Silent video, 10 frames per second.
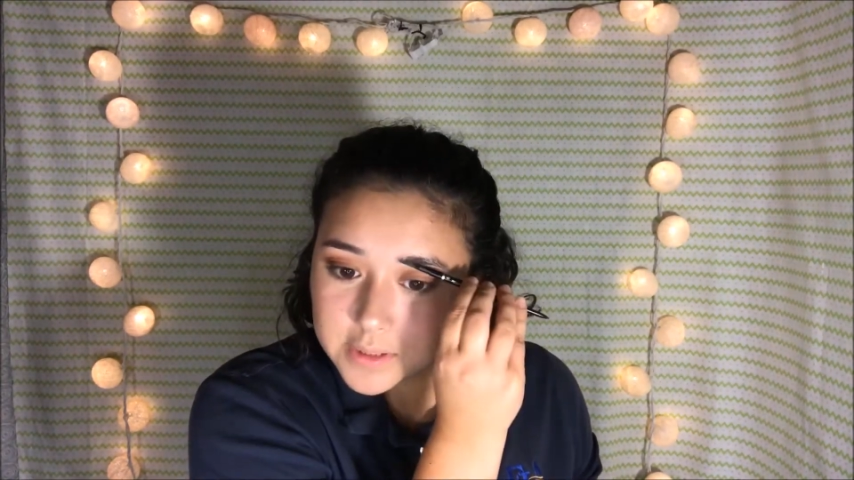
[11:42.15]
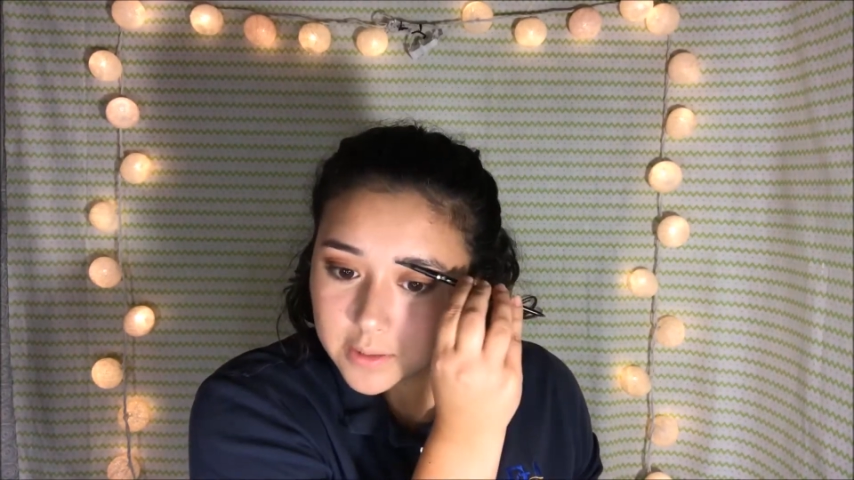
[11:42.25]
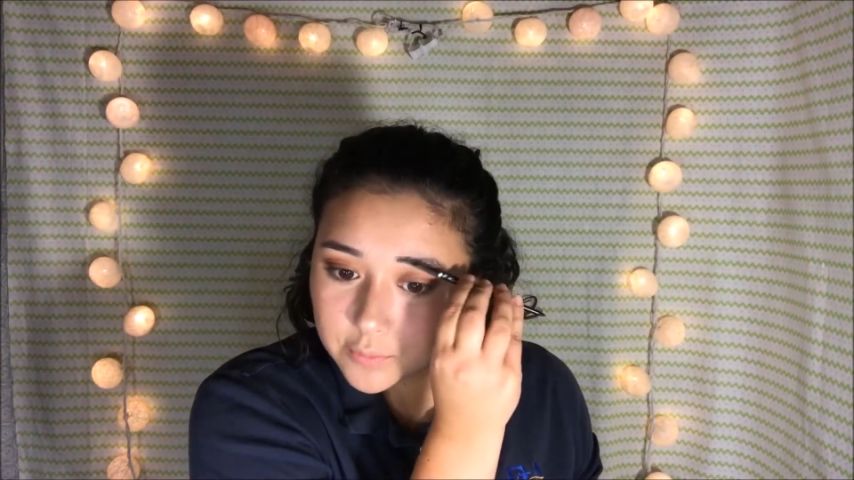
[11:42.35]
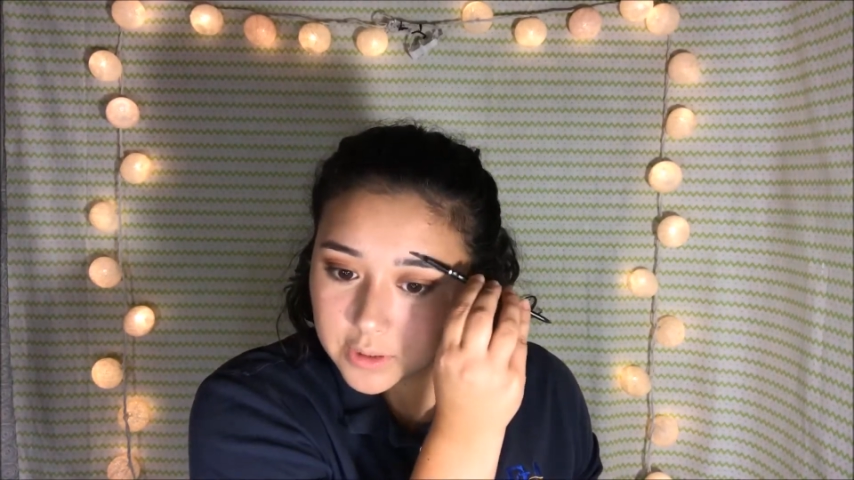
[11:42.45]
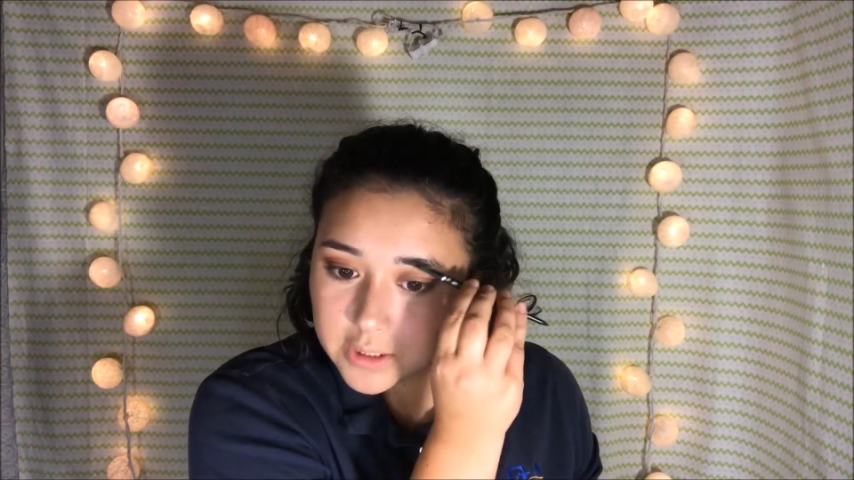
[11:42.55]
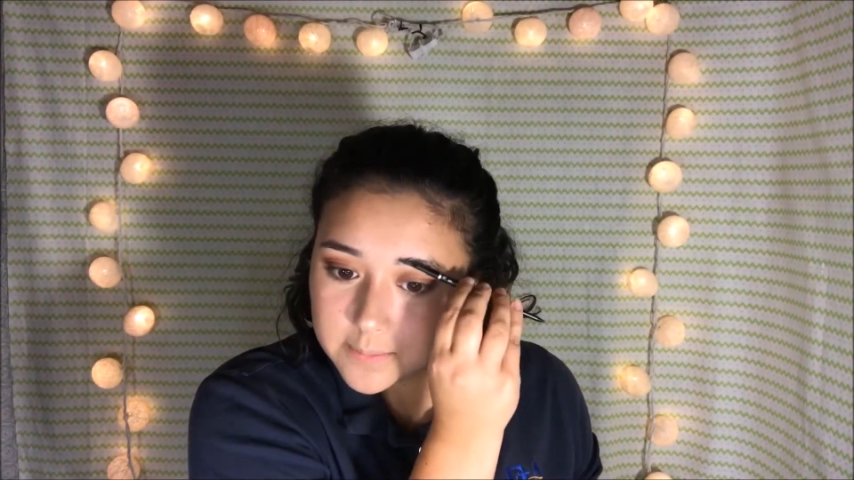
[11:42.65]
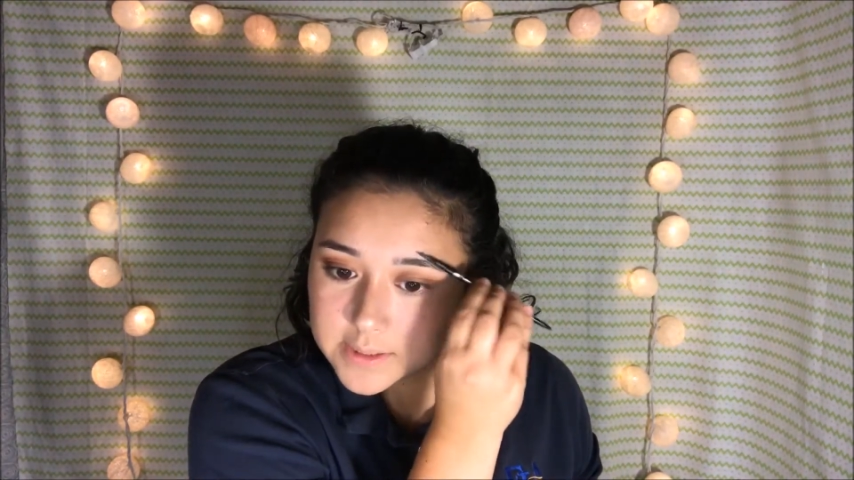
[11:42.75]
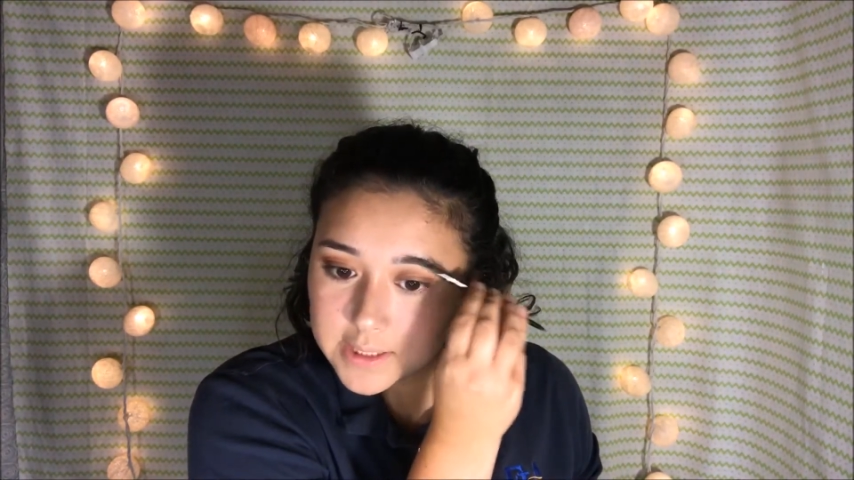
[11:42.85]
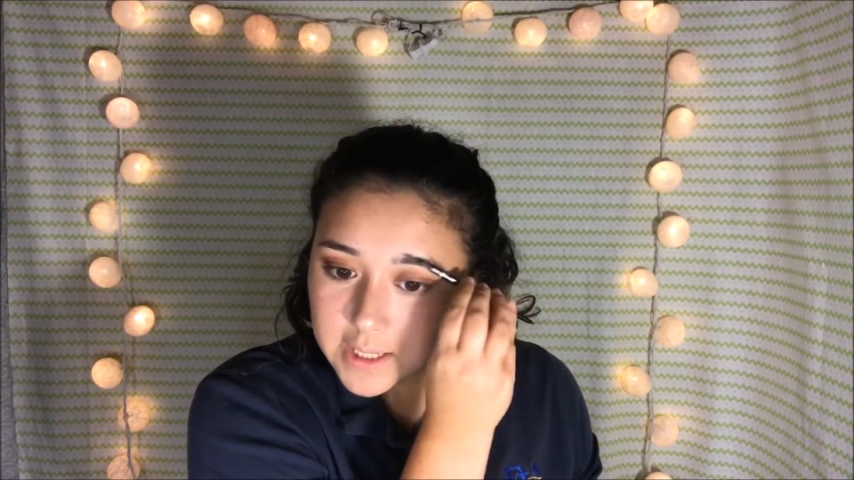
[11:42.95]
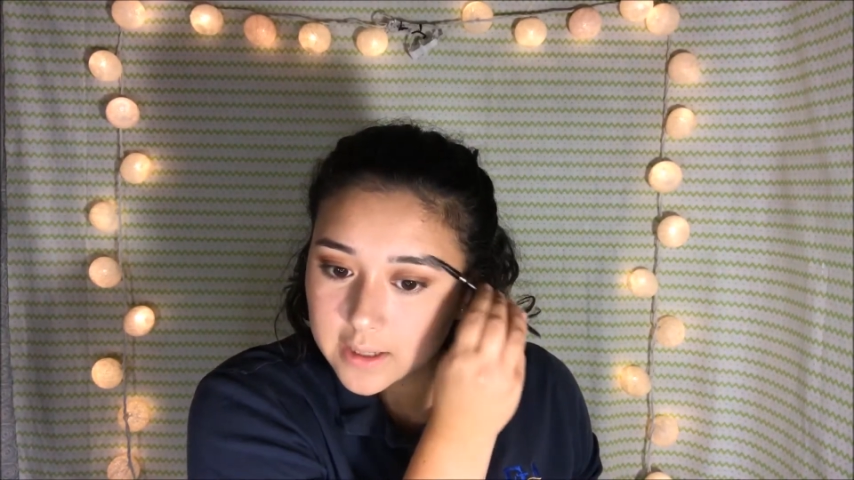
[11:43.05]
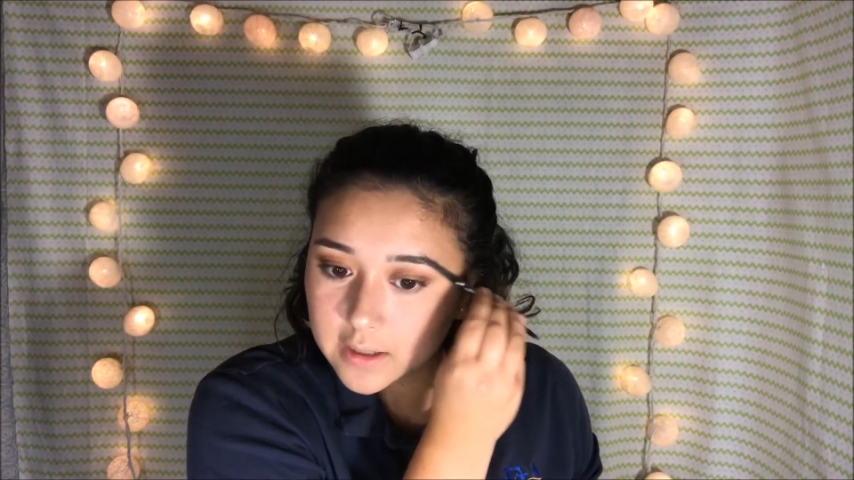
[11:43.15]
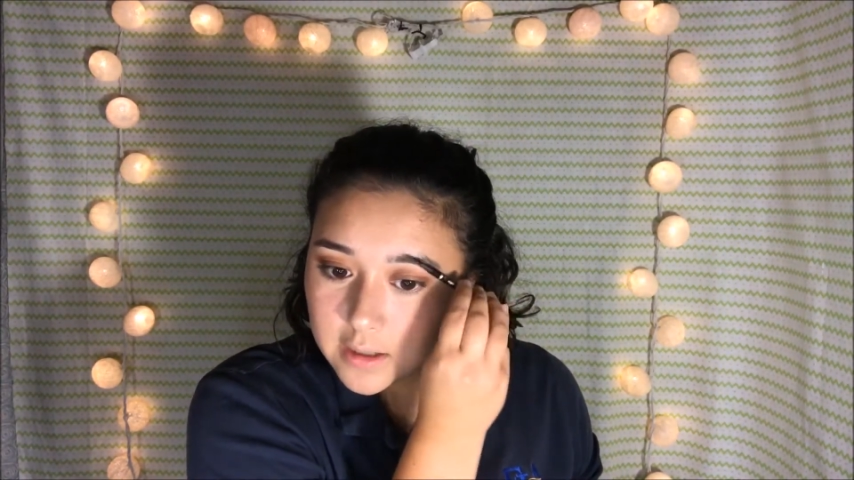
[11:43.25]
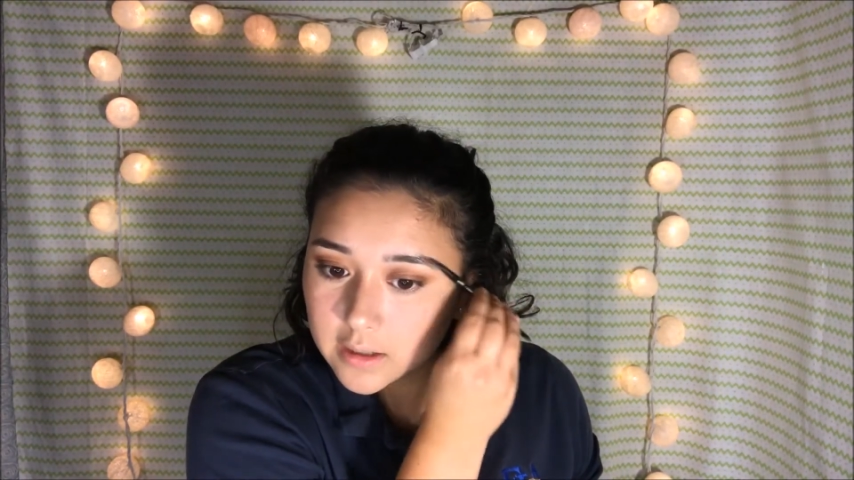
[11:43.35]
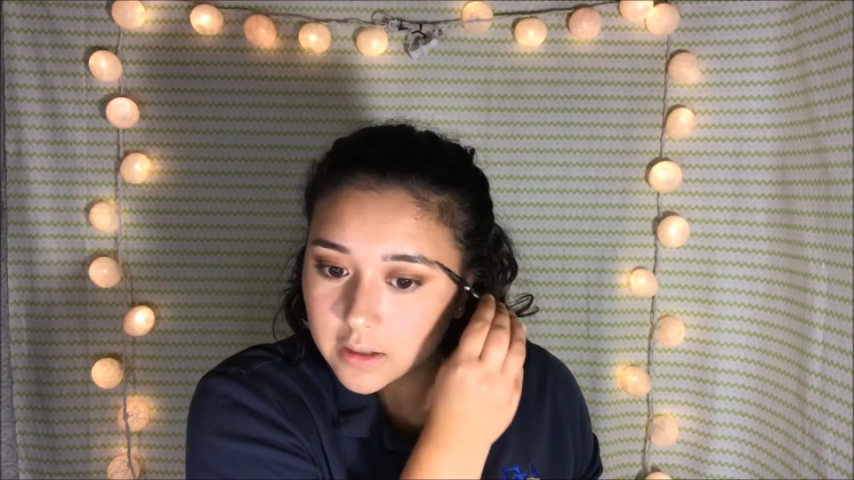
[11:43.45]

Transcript: and I'm really upset.